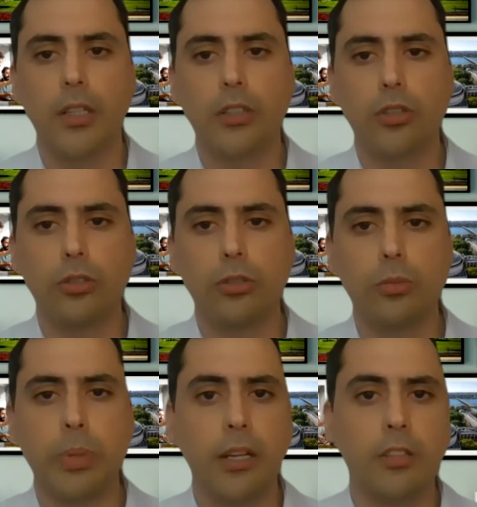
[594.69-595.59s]
to
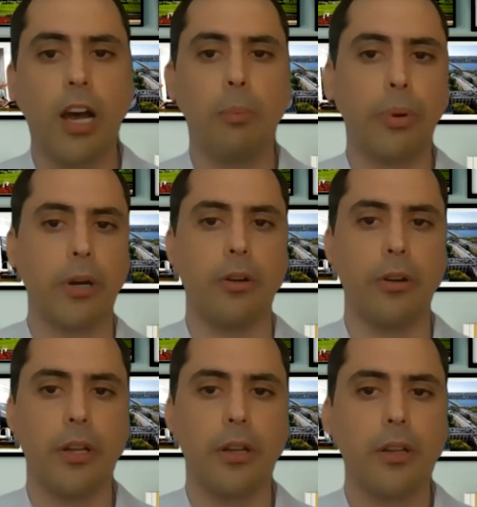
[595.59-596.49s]
being a top
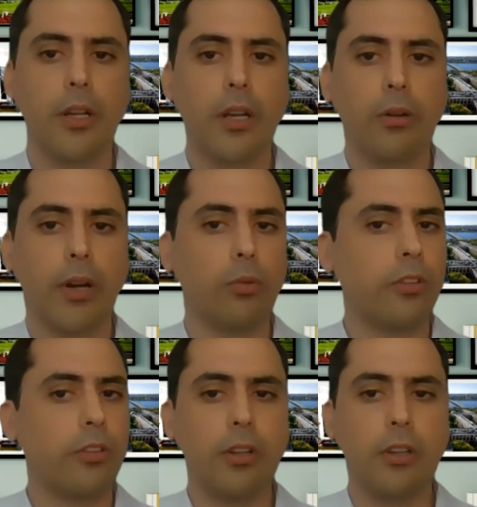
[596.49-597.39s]
priority, right?
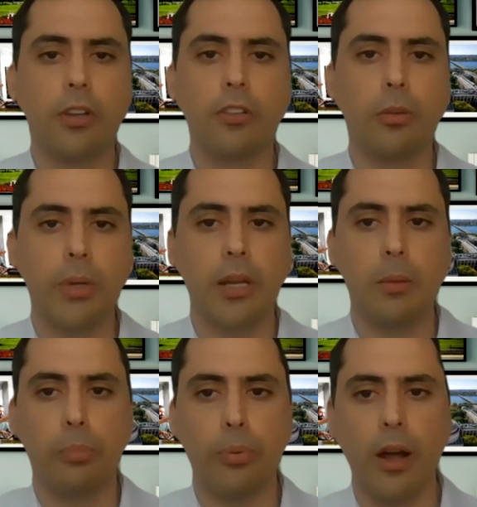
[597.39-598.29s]
Resilience also
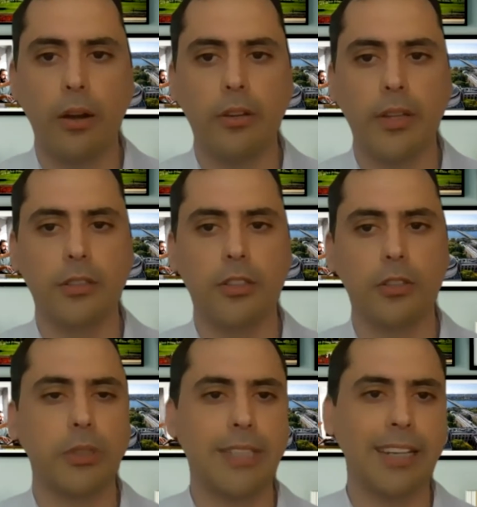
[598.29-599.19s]
became broader than just
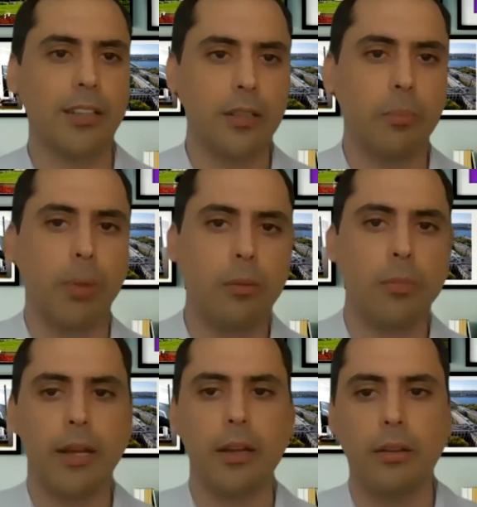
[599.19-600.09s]
protecting the bottom
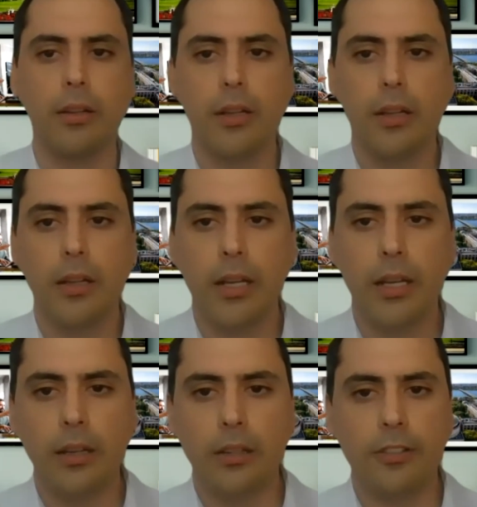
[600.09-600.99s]
line.
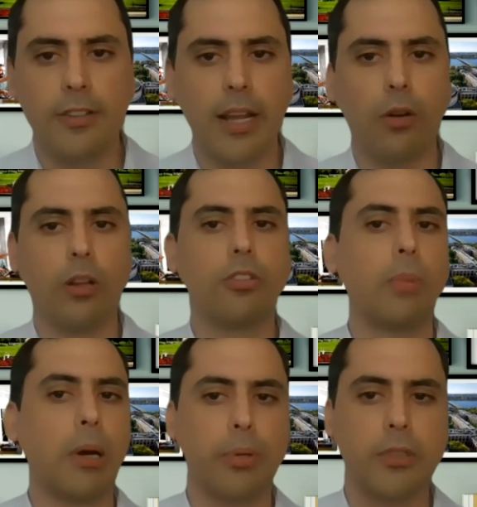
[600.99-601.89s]
It's now also
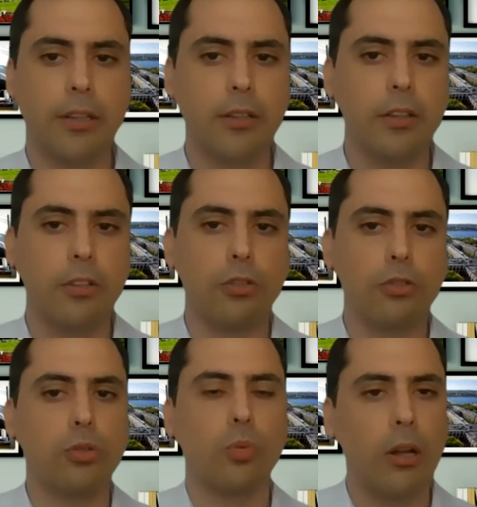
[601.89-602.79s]
about protecting the
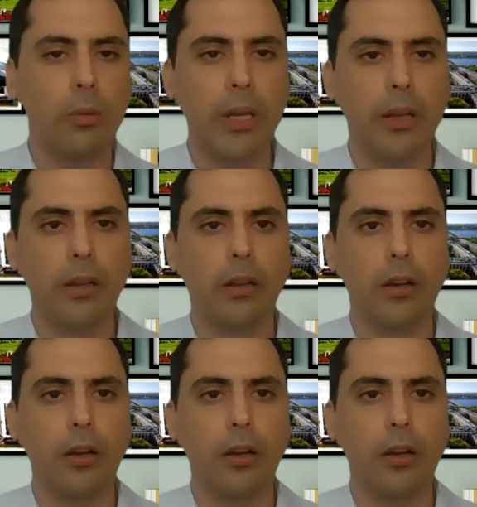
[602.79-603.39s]
social well-being